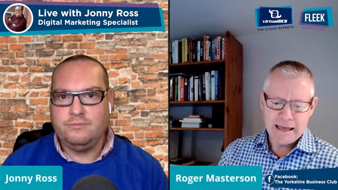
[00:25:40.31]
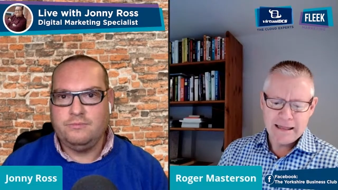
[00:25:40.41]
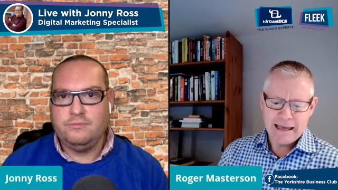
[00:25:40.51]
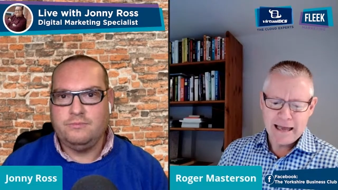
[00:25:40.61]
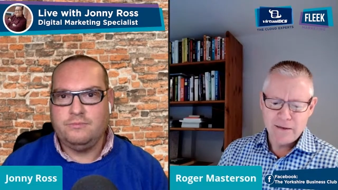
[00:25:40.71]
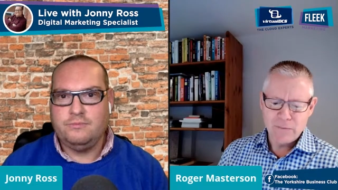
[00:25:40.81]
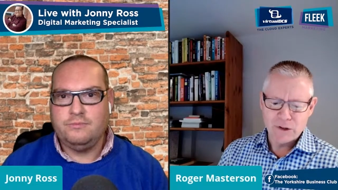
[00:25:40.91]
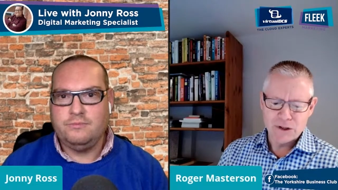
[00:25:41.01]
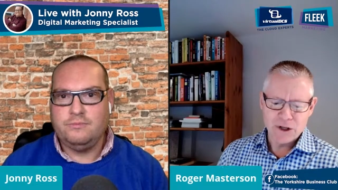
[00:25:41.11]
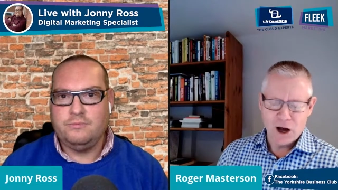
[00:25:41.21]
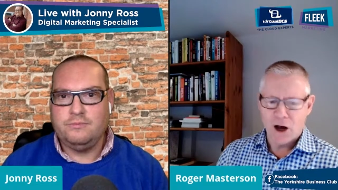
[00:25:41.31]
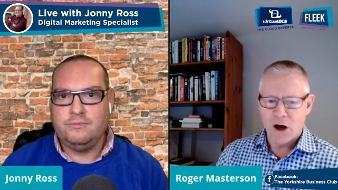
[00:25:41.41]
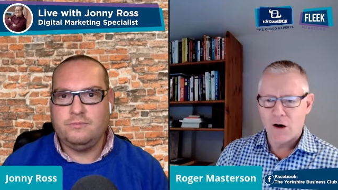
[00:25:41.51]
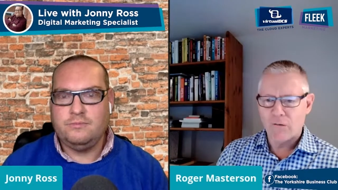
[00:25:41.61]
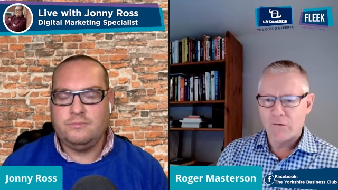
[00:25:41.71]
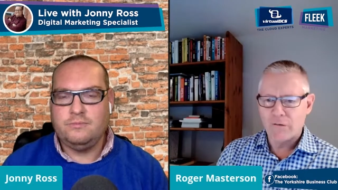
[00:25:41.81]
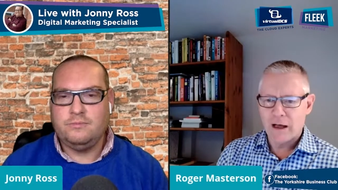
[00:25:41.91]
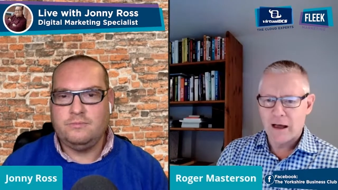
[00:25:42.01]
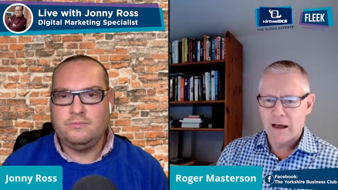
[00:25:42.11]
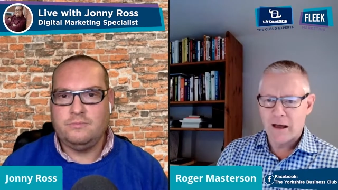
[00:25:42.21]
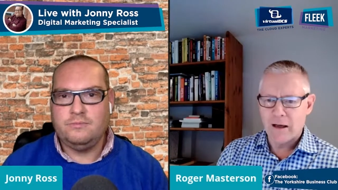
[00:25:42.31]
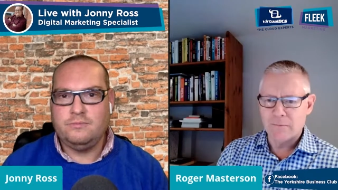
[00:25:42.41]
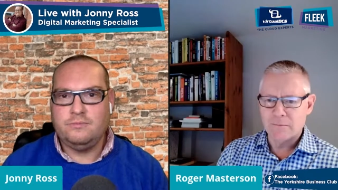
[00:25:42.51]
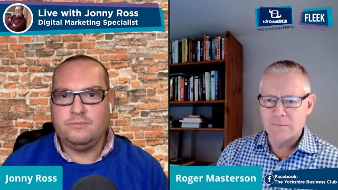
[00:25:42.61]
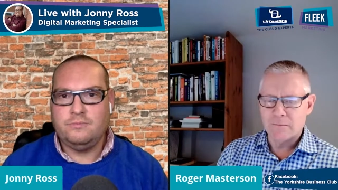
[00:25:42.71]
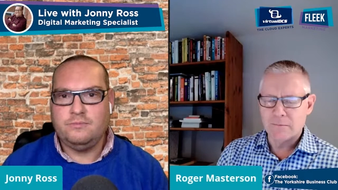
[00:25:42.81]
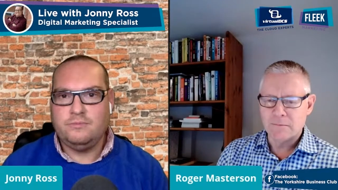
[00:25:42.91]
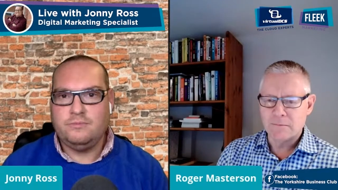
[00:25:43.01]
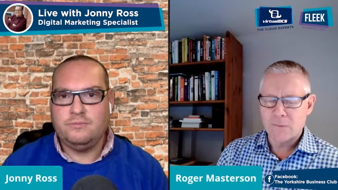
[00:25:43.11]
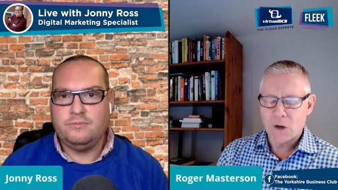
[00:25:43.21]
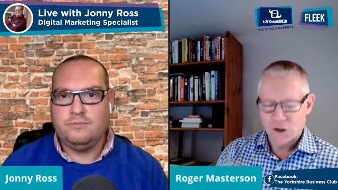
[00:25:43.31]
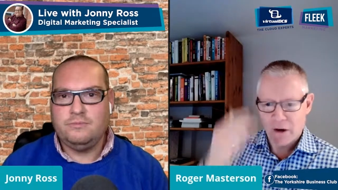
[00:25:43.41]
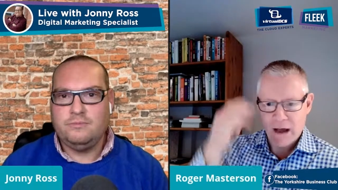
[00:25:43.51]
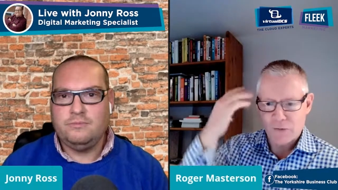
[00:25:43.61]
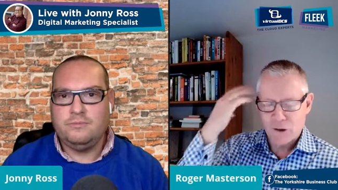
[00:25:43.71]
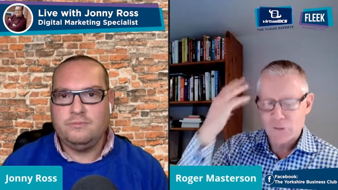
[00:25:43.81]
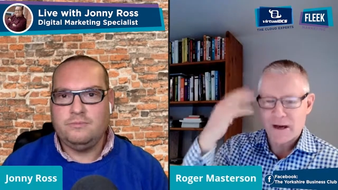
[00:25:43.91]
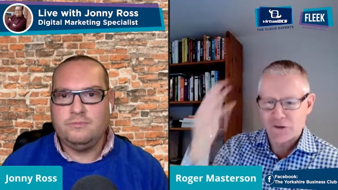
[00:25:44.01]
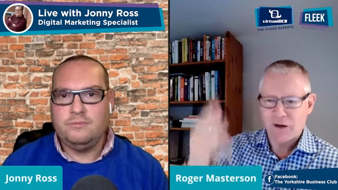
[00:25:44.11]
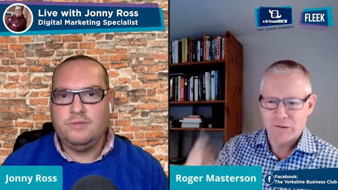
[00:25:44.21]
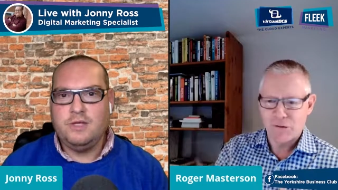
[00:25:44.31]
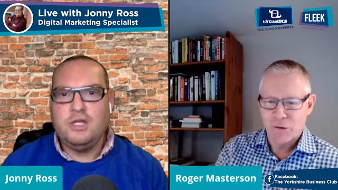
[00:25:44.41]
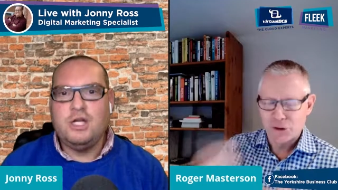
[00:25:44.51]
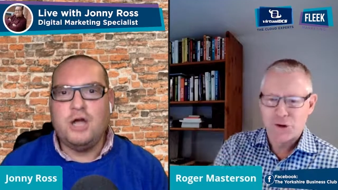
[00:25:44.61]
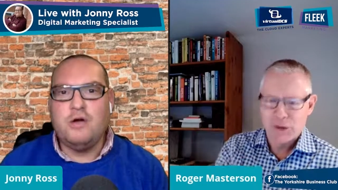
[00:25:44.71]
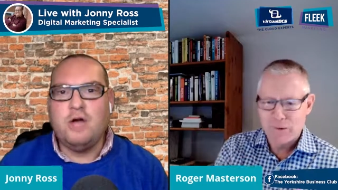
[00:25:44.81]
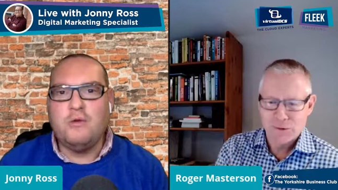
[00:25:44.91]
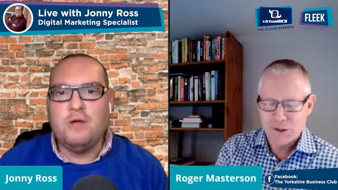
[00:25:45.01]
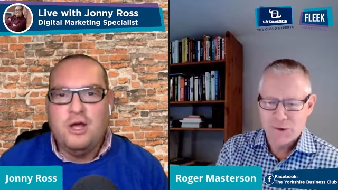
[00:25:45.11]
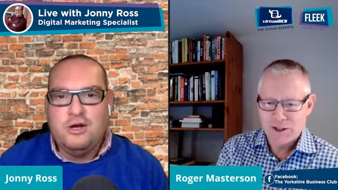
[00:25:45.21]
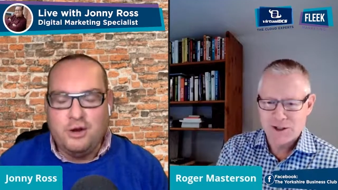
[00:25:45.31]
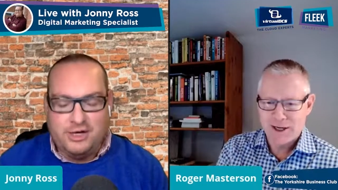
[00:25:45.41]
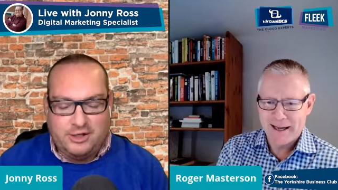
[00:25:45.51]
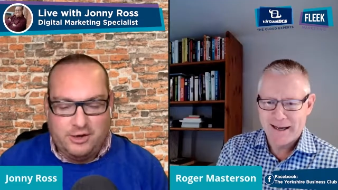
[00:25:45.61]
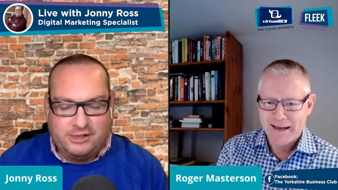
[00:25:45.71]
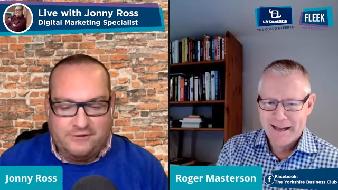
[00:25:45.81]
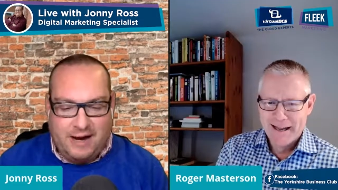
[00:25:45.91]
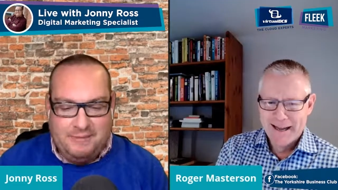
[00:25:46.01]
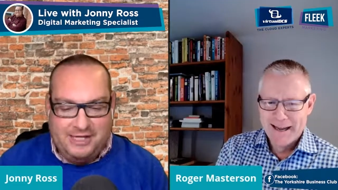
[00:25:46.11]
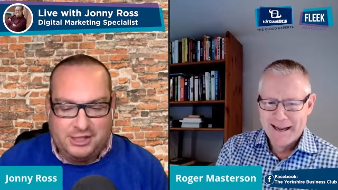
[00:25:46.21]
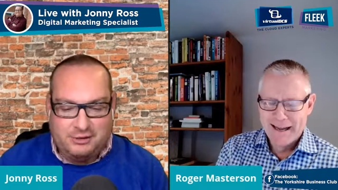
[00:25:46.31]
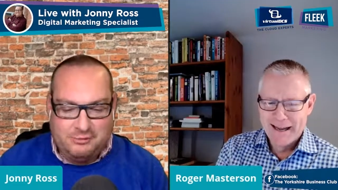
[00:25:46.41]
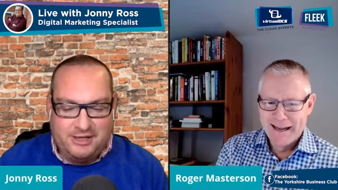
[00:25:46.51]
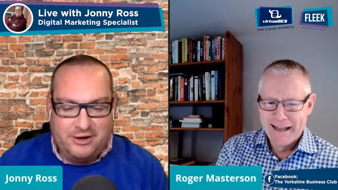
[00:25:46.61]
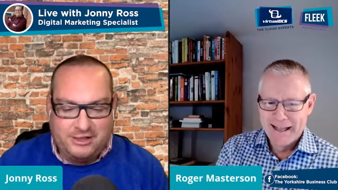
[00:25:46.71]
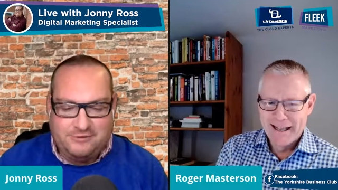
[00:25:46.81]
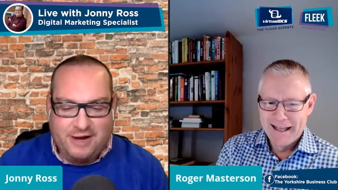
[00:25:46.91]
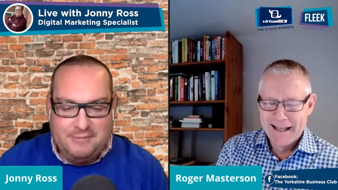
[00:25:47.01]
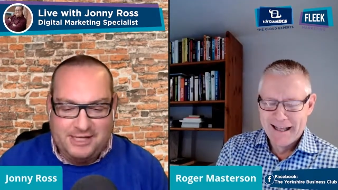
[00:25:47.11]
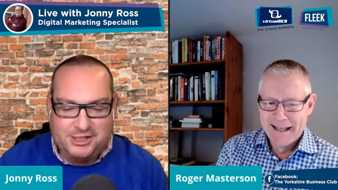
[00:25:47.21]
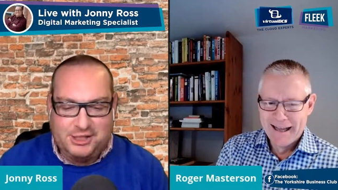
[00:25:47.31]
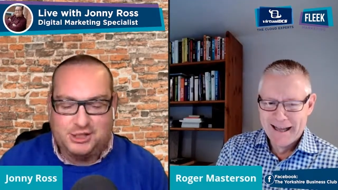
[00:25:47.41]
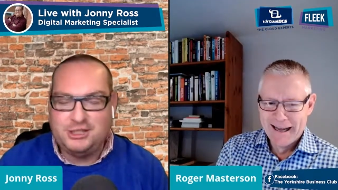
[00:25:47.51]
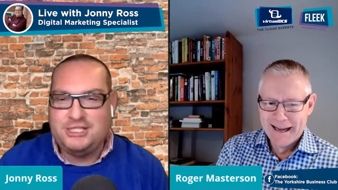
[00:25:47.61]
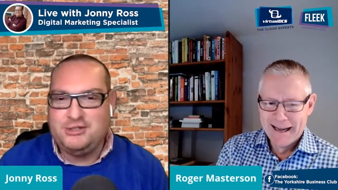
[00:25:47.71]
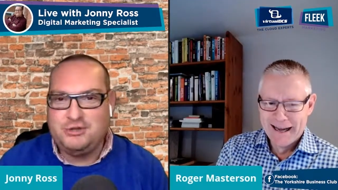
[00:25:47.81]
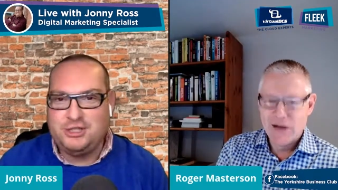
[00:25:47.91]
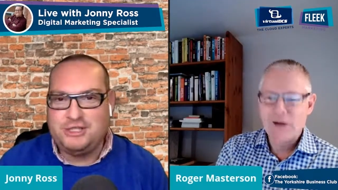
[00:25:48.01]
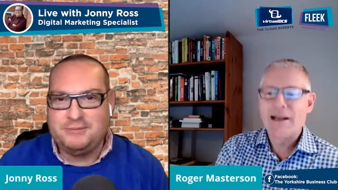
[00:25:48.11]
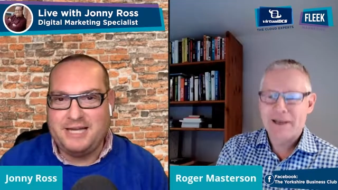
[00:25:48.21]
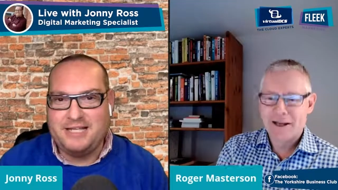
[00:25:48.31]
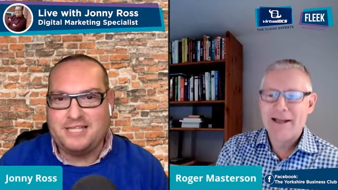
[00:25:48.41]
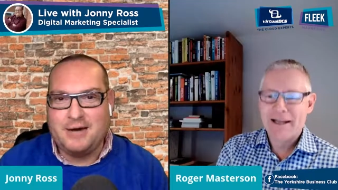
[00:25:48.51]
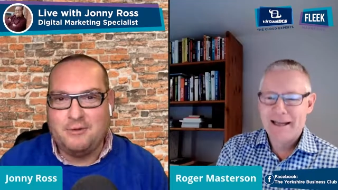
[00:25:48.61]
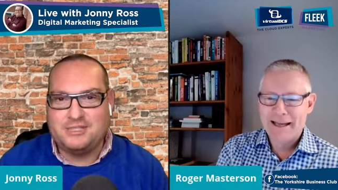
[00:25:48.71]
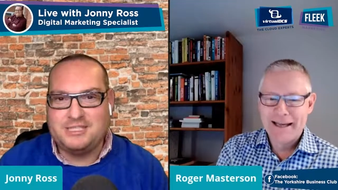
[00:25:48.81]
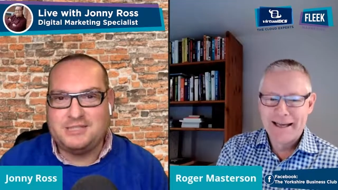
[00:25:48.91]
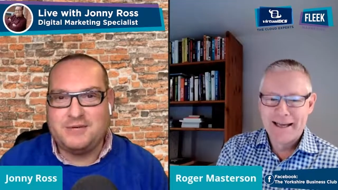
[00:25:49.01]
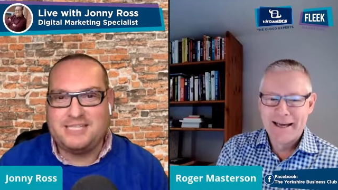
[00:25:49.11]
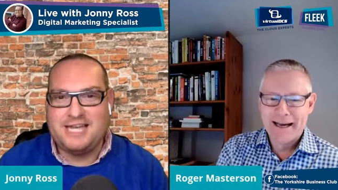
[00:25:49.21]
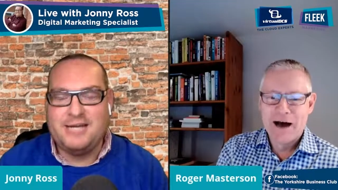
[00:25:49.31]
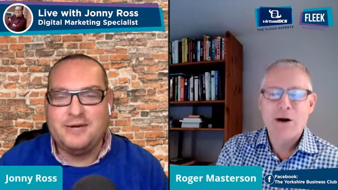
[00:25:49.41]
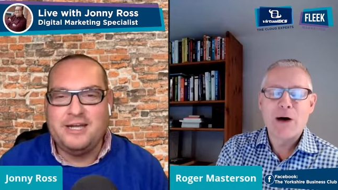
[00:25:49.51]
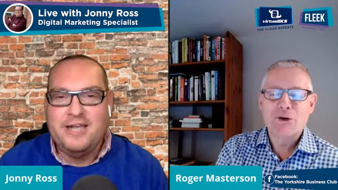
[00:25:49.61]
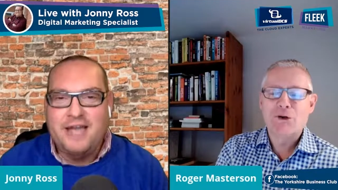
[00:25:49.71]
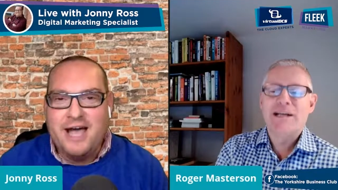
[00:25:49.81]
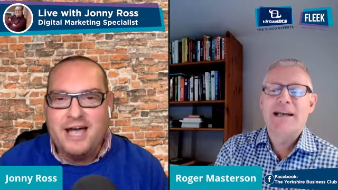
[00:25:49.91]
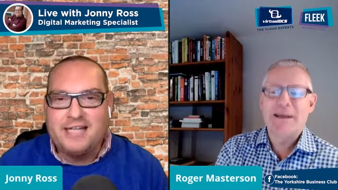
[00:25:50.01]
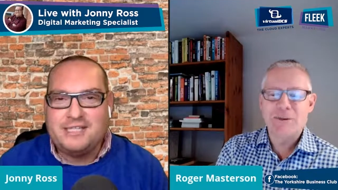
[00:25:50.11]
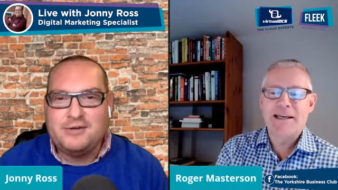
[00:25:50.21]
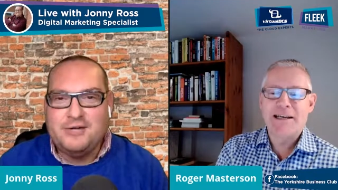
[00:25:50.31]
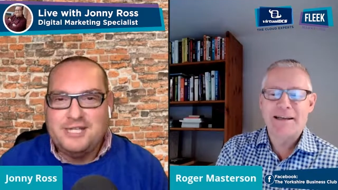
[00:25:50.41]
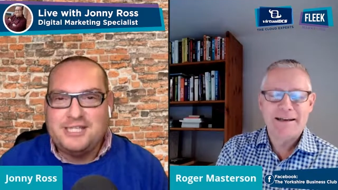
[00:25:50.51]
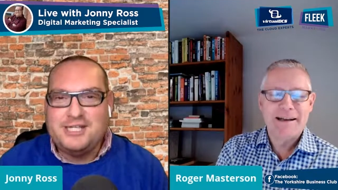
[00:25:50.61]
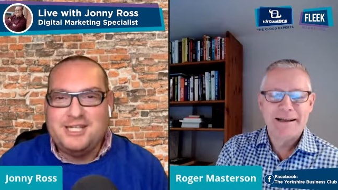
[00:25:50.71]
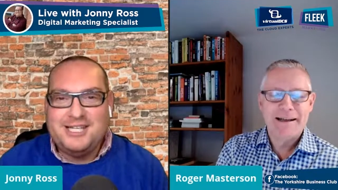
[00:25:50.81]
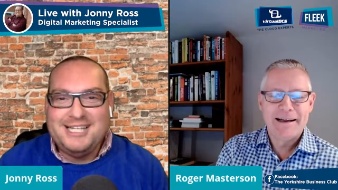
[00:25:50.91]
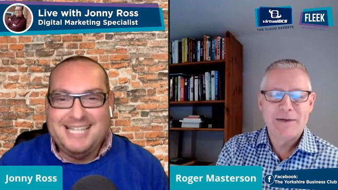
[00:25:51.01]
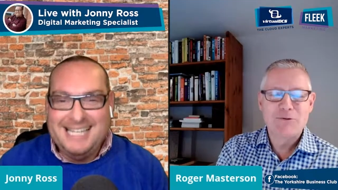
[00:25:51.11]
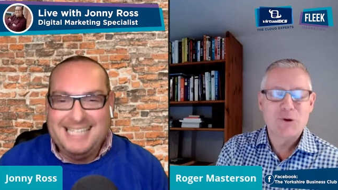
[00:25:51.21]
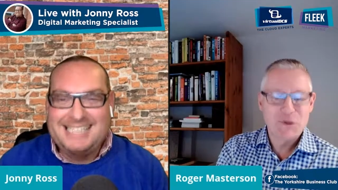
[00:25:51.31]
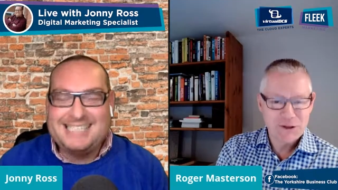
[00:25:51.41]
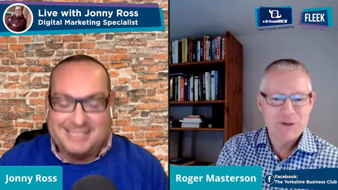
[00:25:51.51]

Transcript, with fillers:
Speaker 1: the the element of um sorry i've lost my train of thought johnny no, no, no,
Speaker 2: it's fine because no it's fine because you just introduced something else that i wanted to ask anyway oh, i was going to say uh, so, so,